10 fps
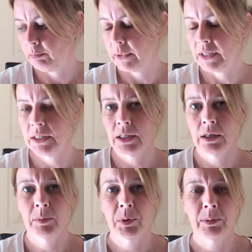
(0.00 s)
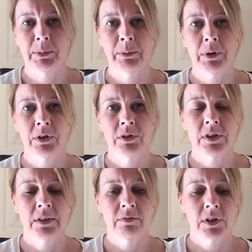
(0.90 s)
beading. I probably won't use
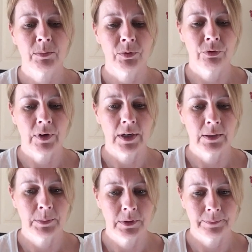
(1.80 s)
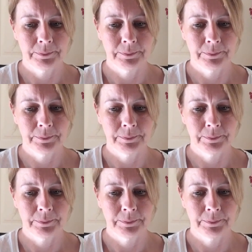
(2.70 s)
the invisible thread, but